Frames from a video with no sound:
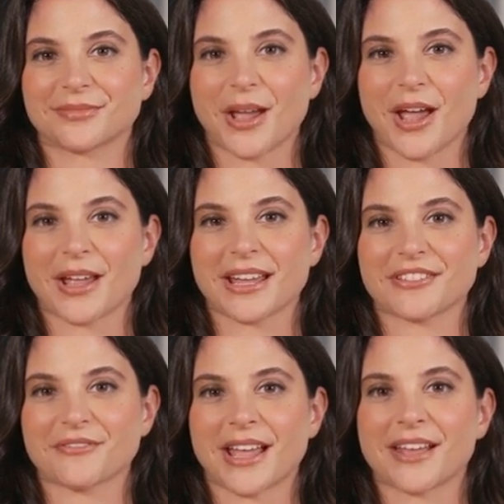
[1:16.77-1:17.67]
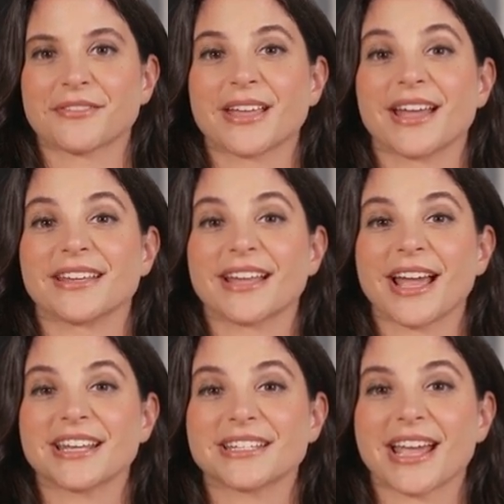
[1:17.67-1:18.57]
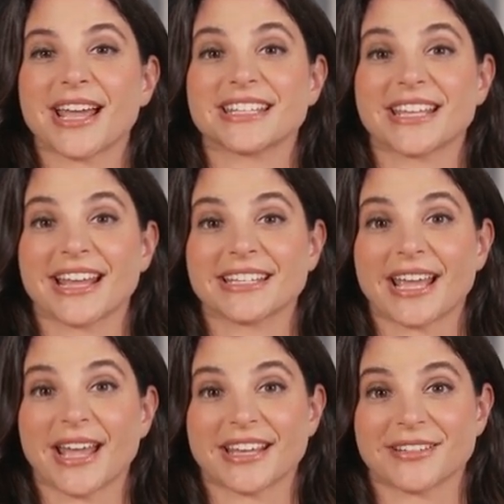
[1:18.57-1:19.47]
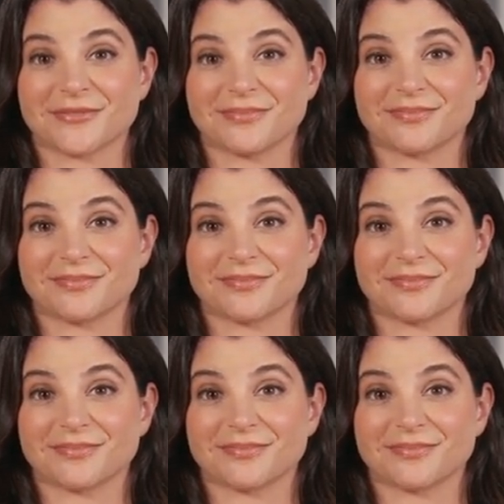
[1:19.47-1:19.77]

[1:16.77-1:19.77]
Rs 599999.